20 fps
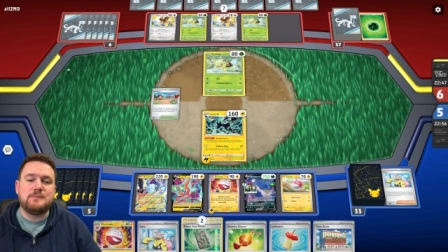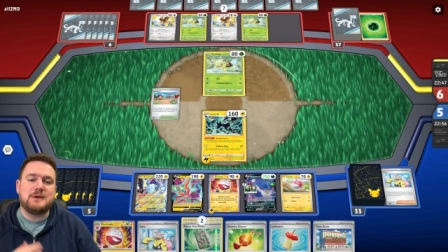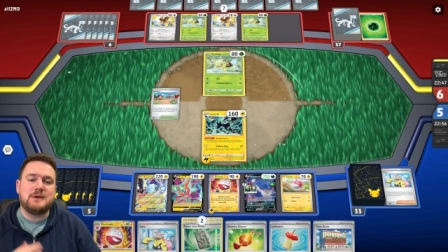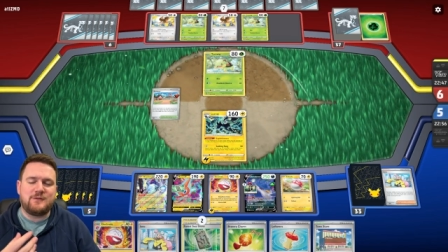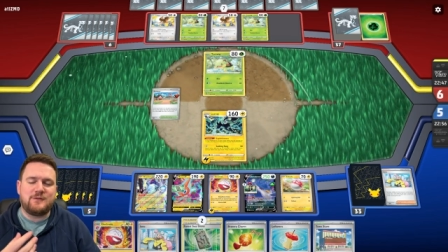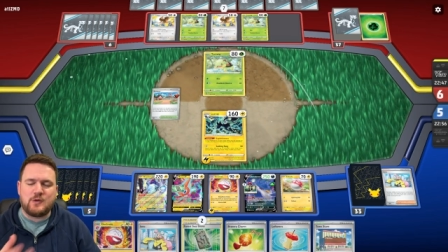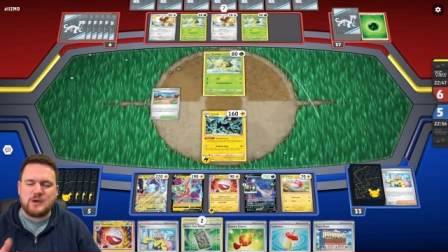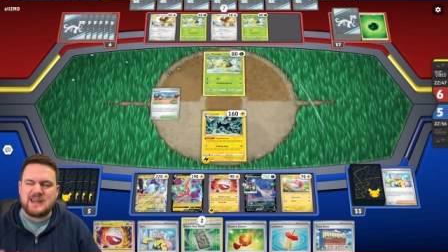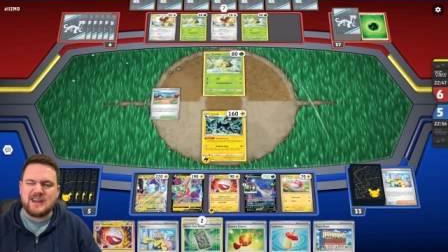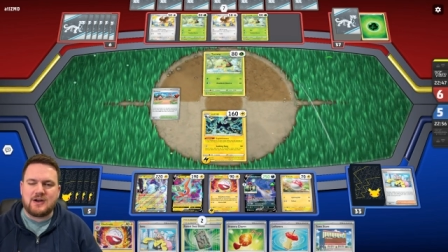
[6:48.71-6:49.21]
but
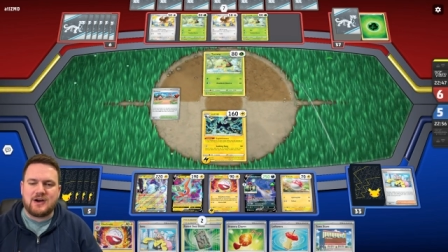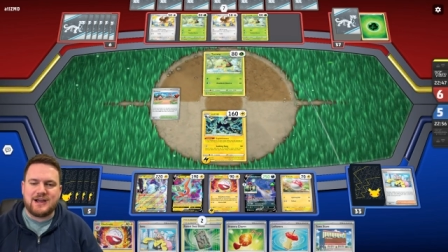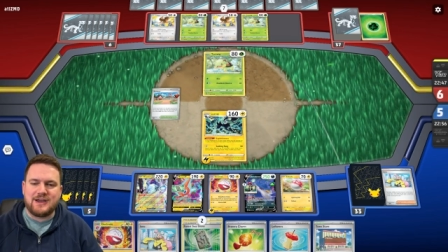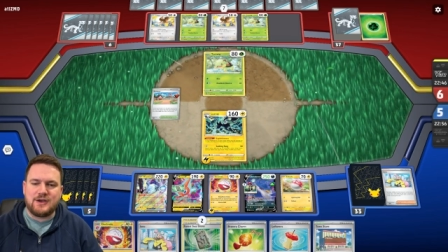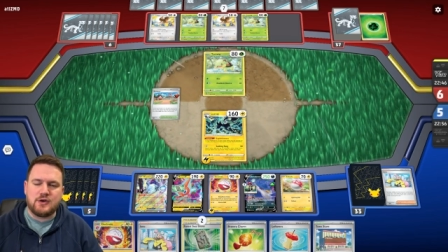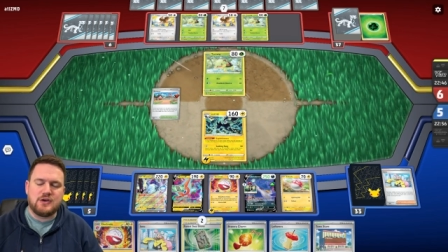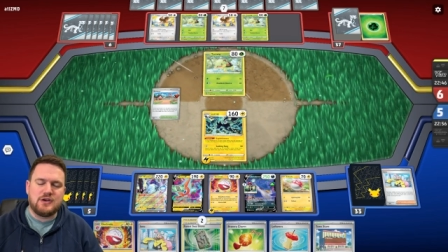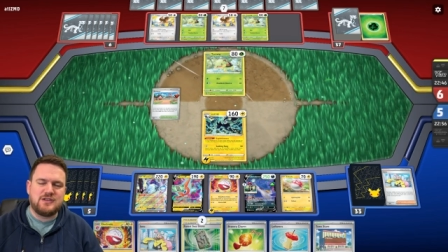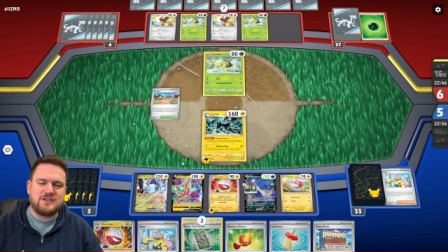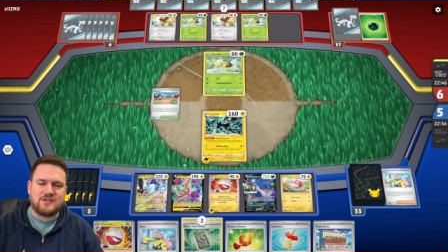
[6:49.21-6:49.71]
if we get
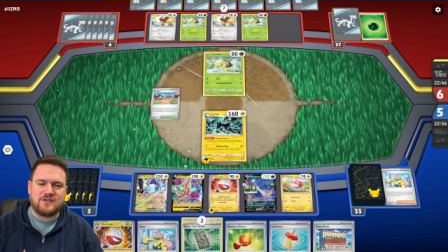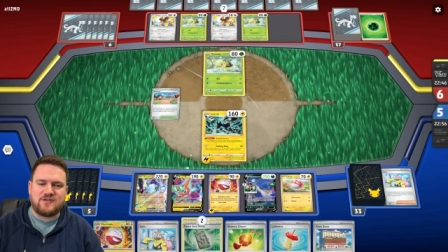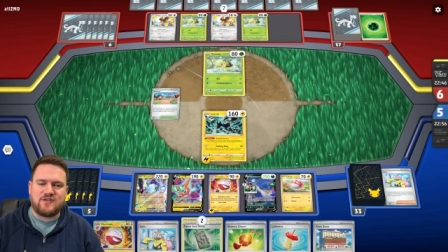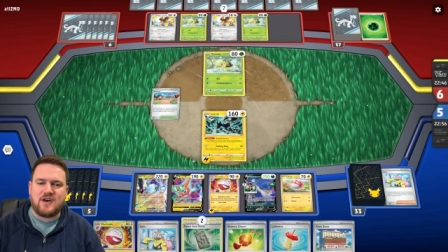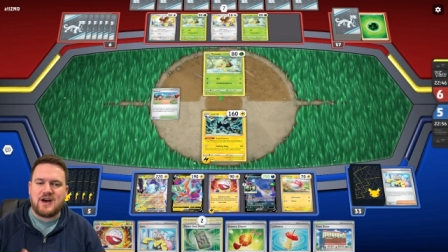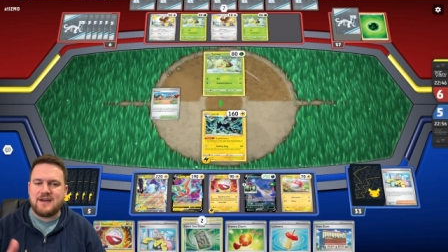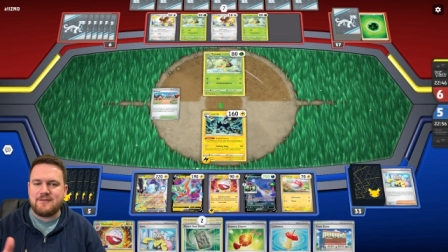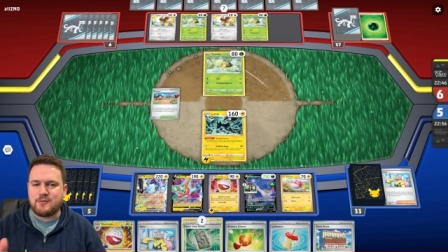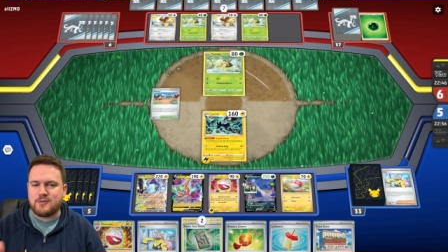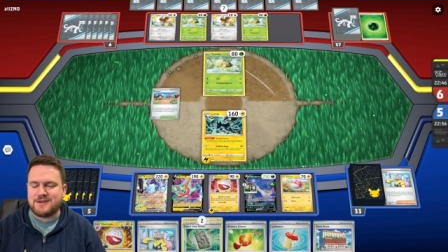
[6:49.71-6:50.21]
Iono to
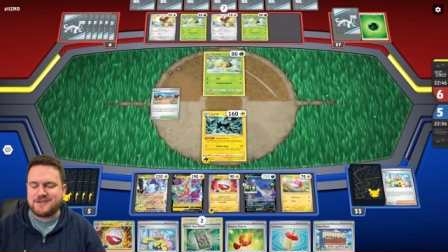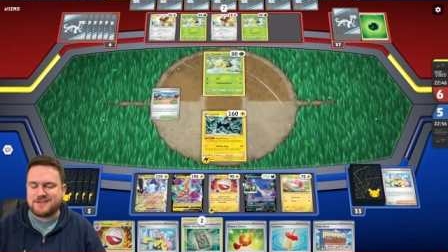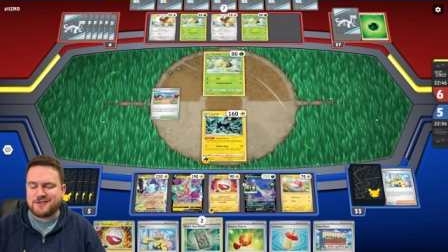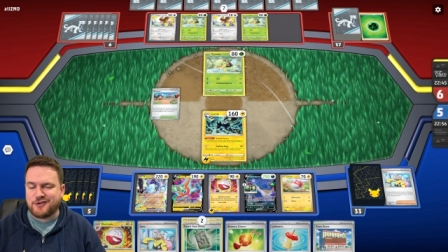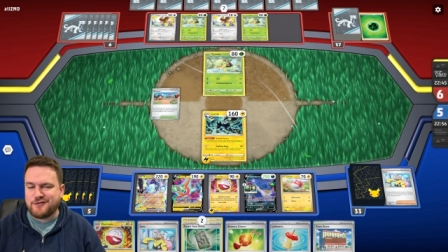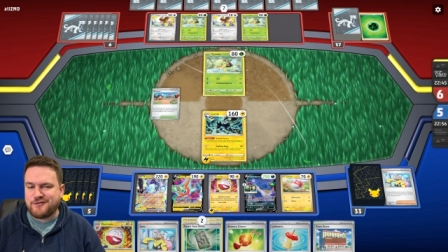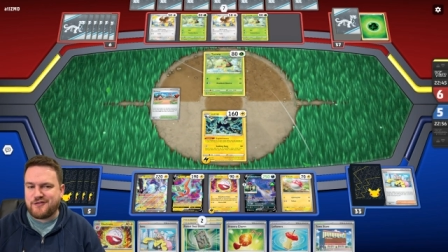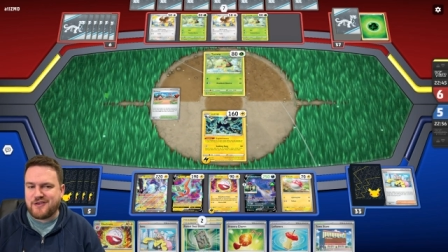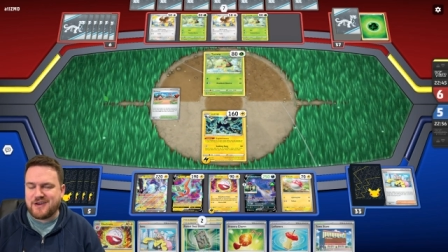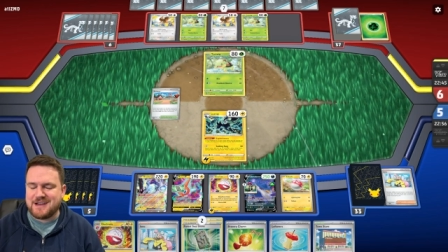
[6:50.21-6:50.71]
5 and we
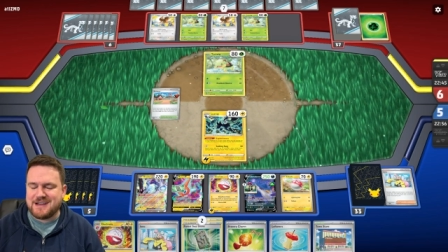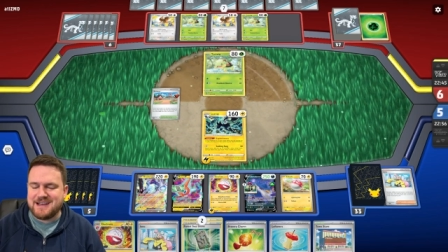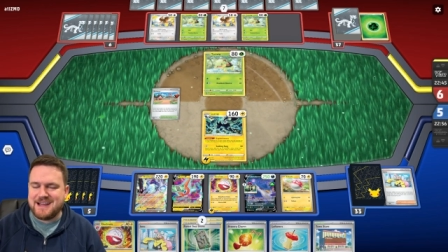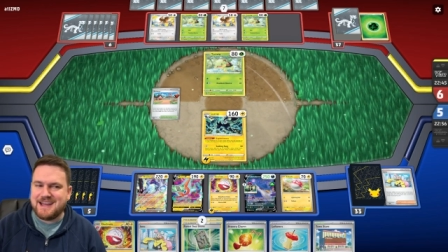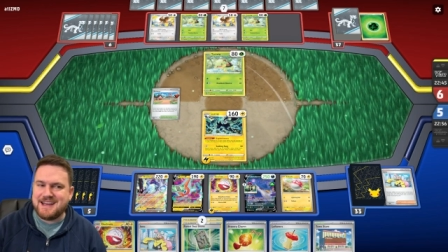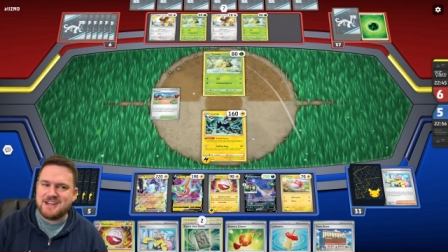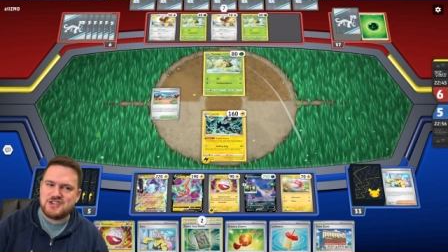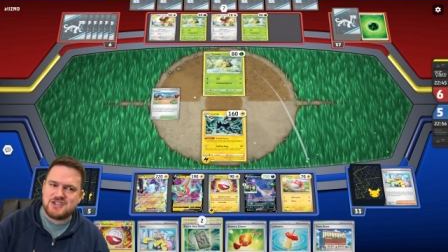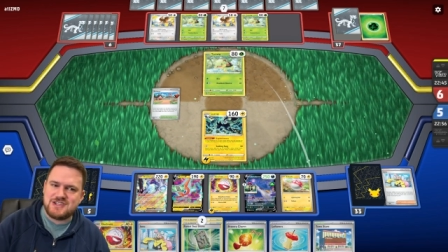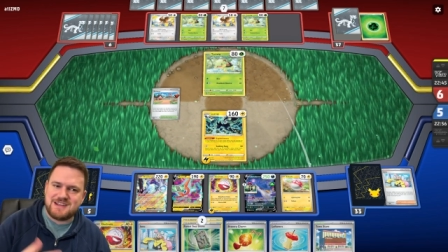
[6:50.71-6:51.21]
don't find an
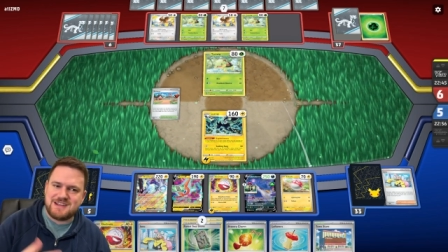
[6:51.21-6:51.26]
energy,